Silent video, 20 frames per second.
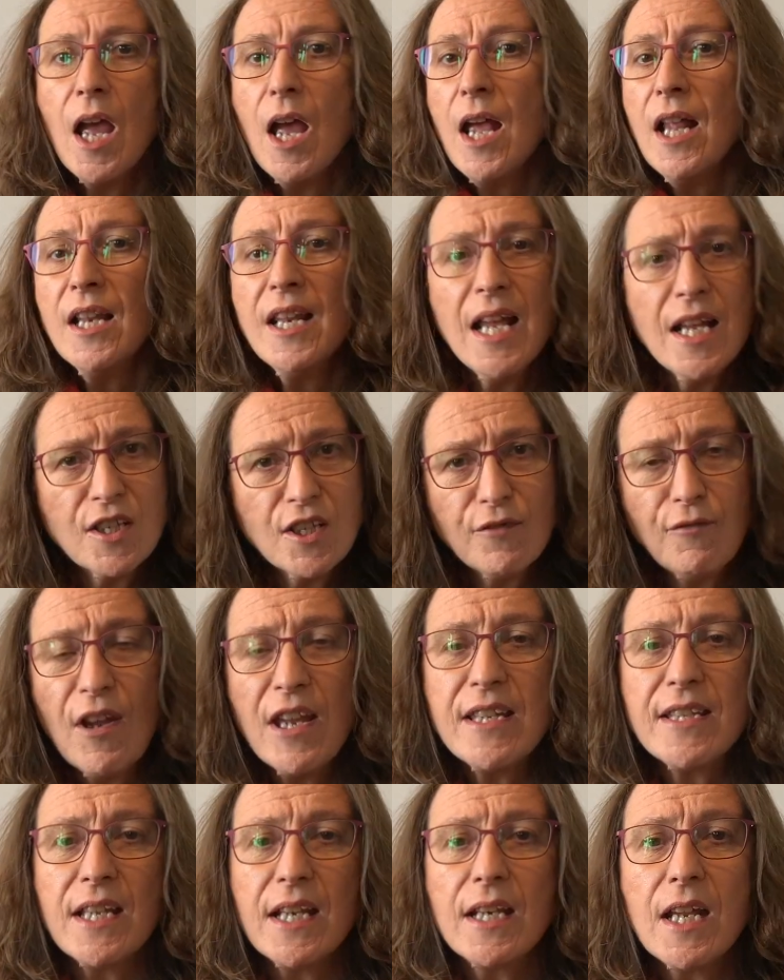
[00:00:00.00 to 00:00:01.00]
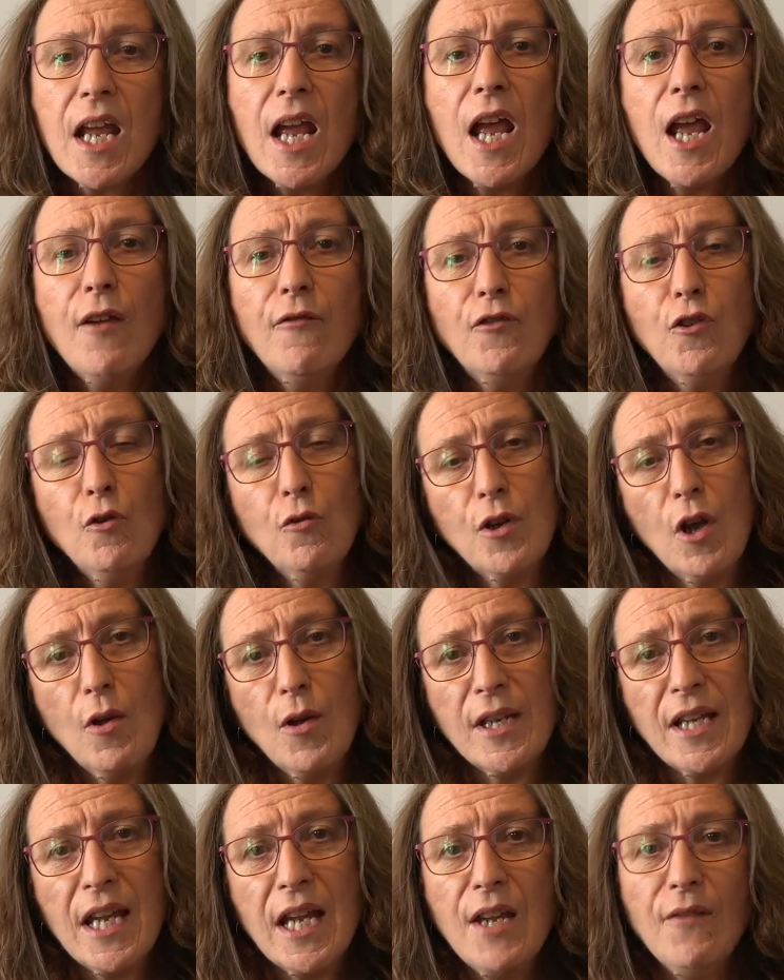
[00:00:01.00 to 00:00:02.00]
Let's face it, if you're
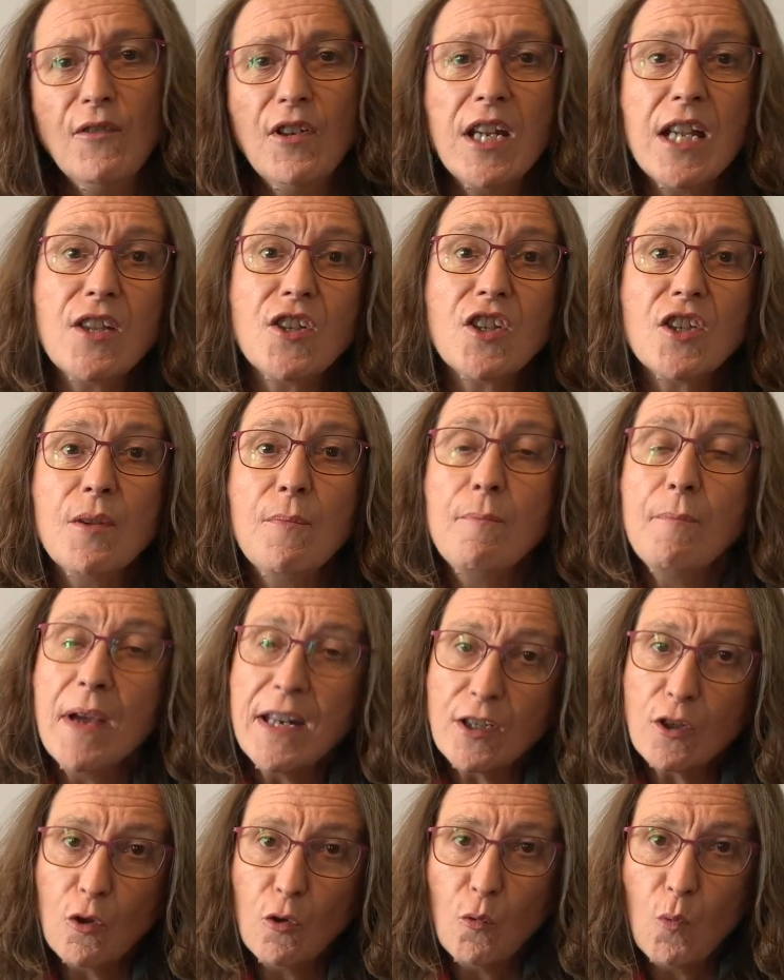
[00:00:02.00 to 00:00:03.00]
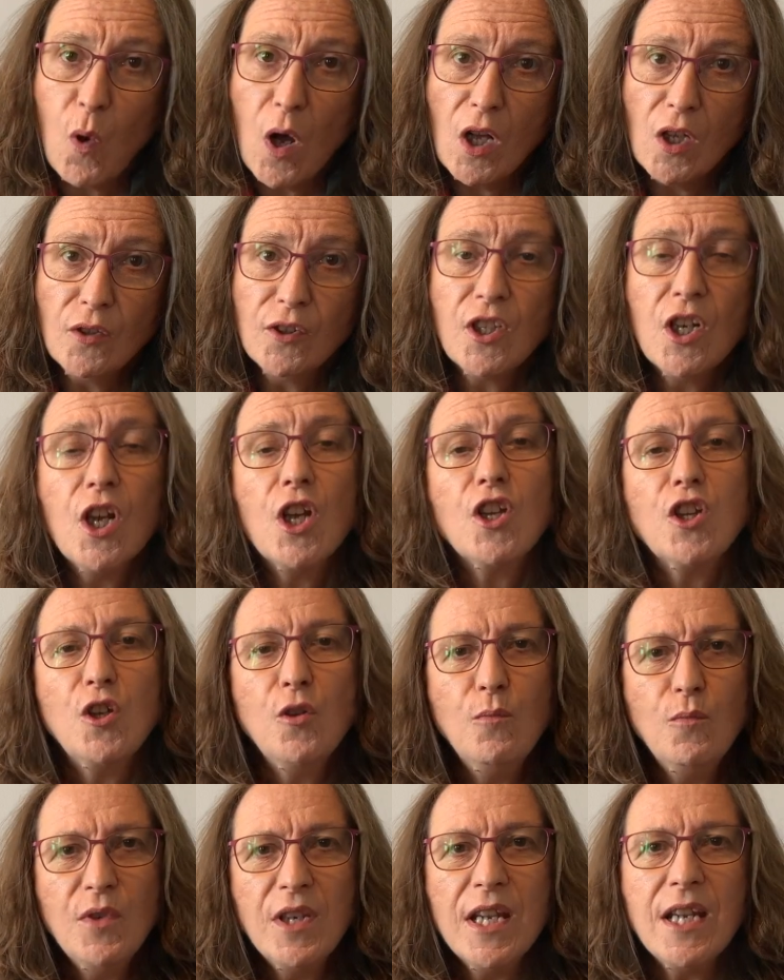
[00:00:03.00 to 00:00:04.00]
going even into the medical world, you
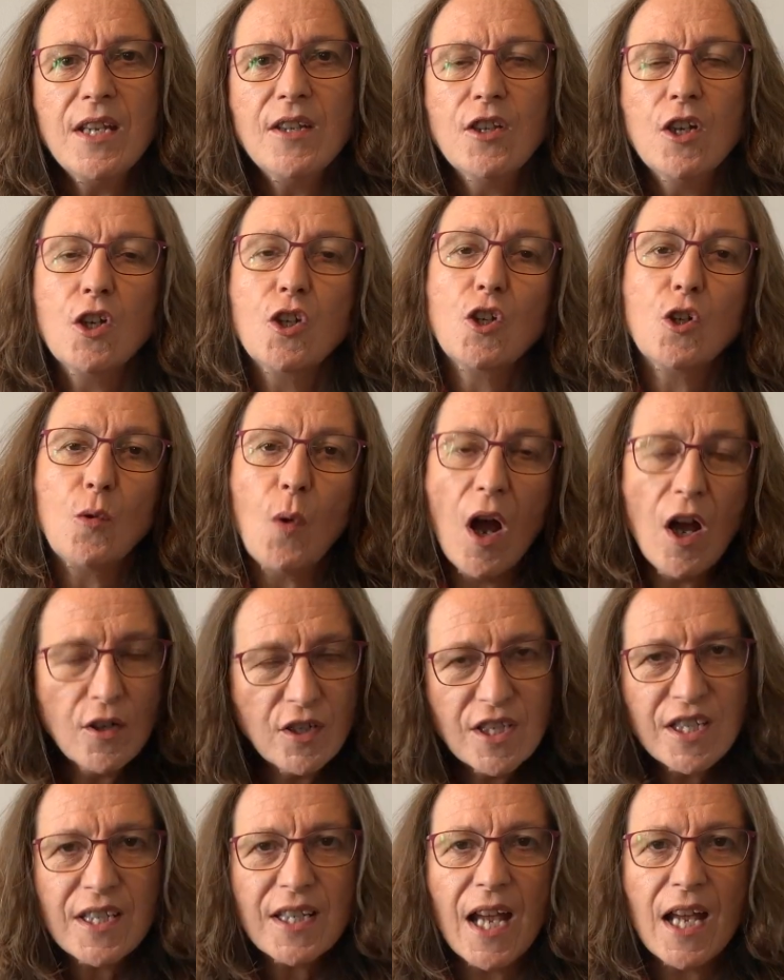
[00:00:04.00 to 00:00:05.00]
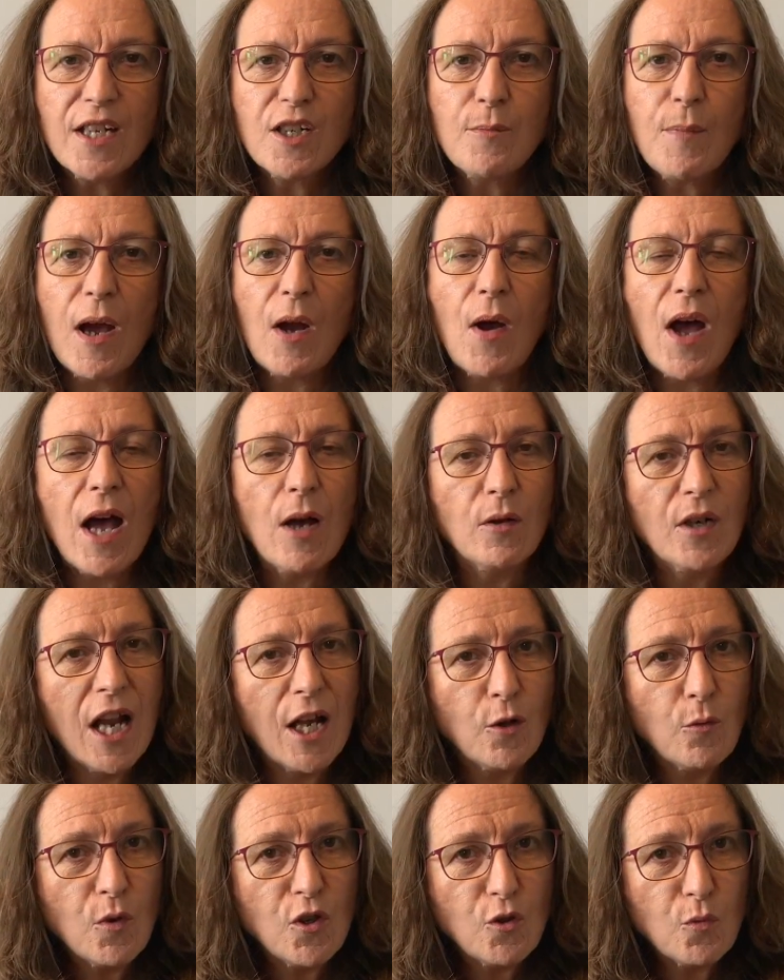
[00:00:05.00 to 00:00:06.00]
need to understand about how
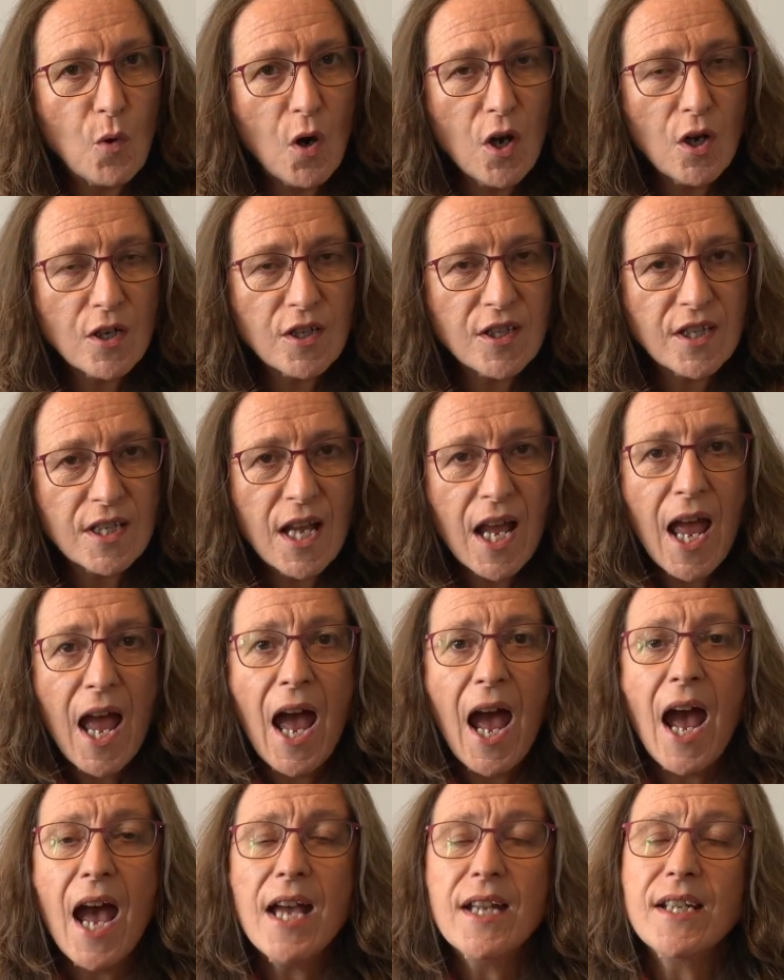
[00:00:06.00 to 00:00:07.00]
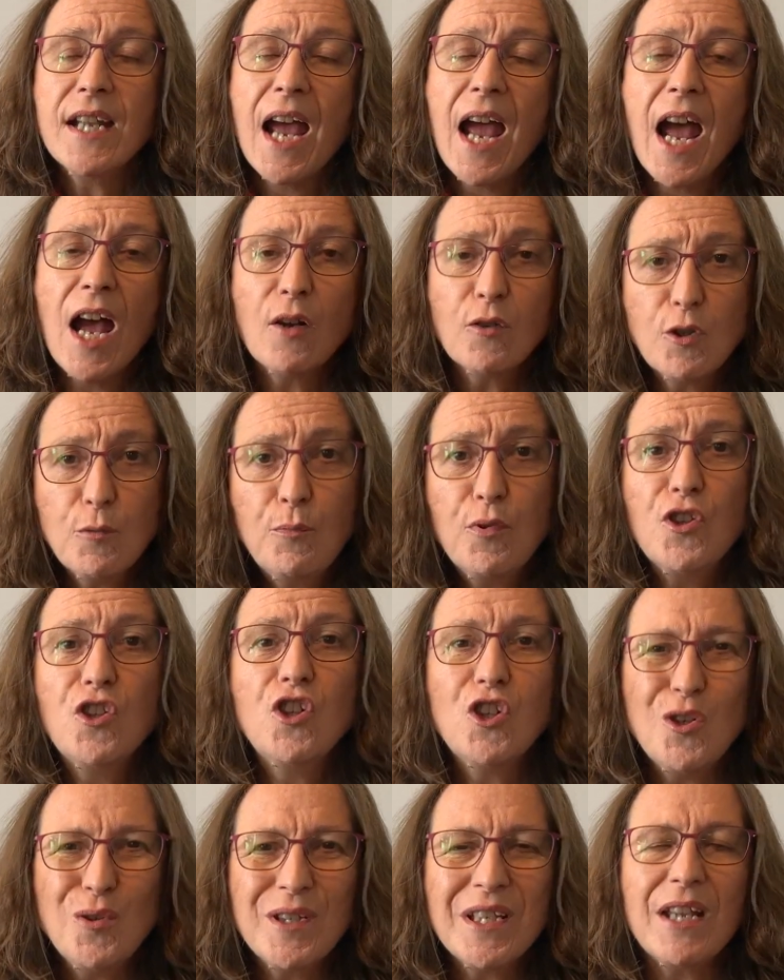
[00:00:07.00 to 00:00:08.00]
language works and how to
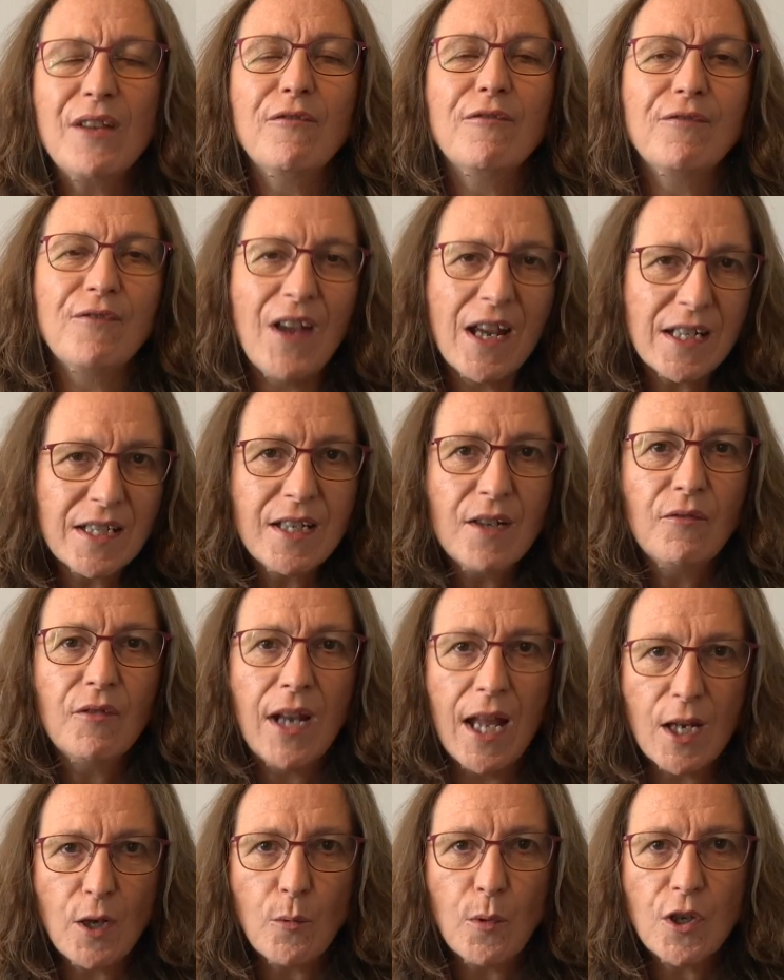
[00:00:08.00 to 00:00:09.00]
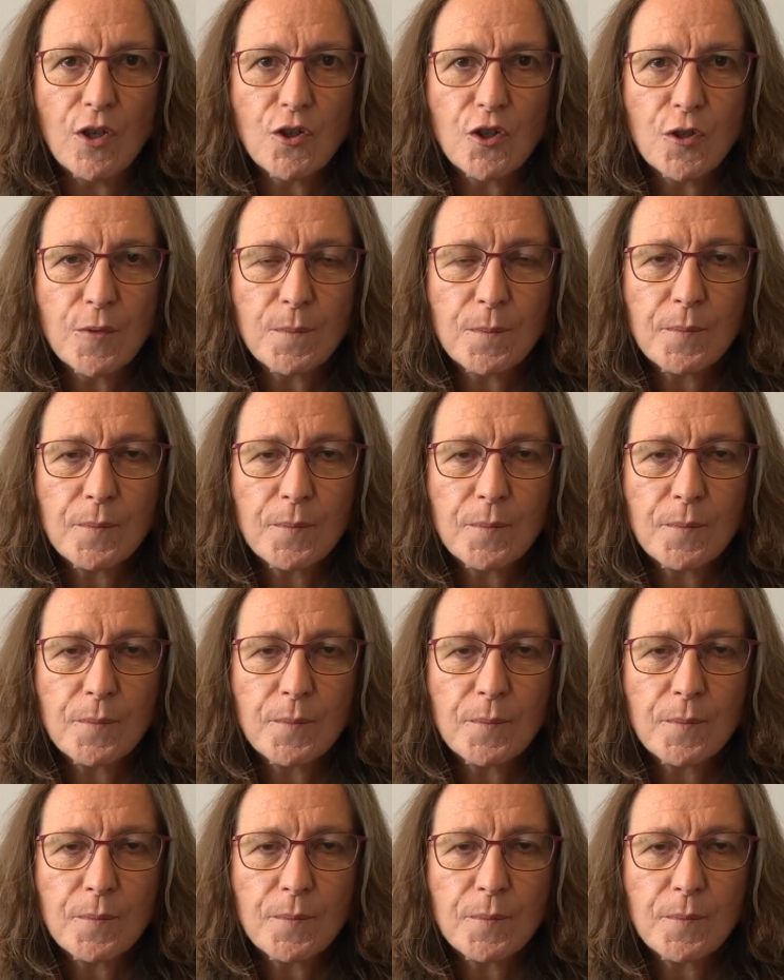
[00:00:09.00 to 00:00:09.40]
produce effective language.